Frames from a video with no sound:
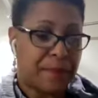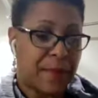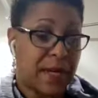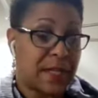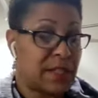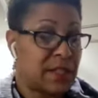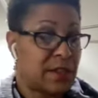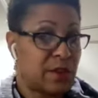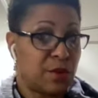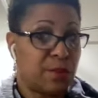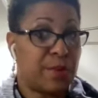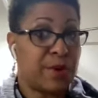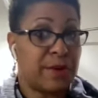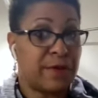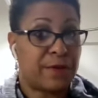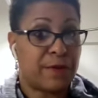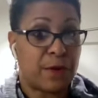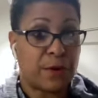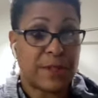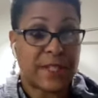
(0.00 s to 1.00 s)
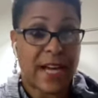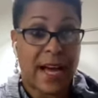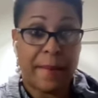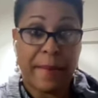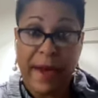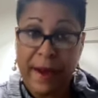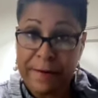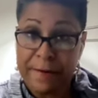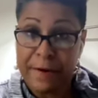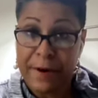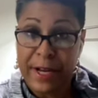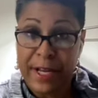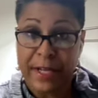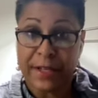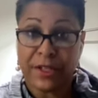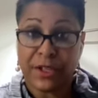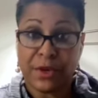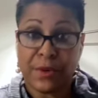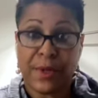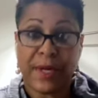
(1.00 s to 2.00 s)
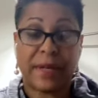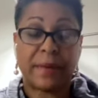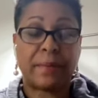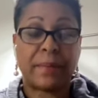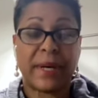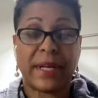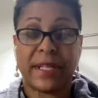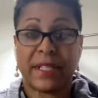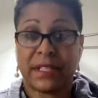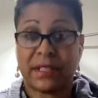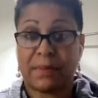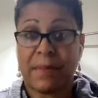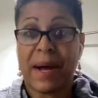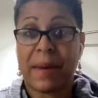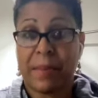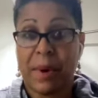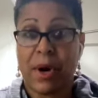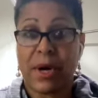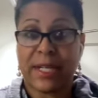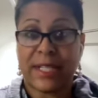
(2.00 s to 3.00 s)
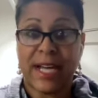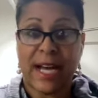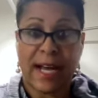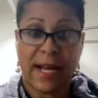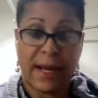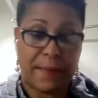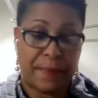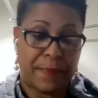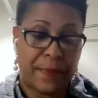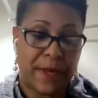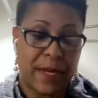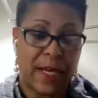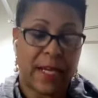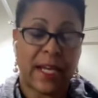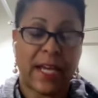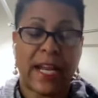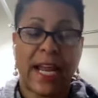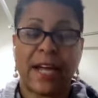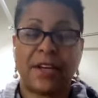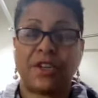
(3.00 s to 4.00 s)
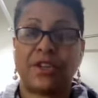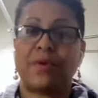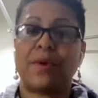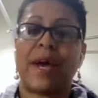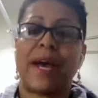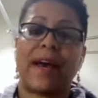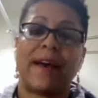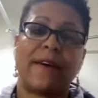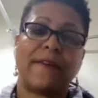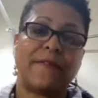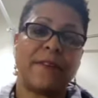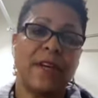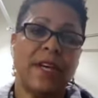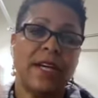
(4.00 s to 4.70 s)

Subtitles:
I still put full-time effort into it, but it's my part-time thing, and I do have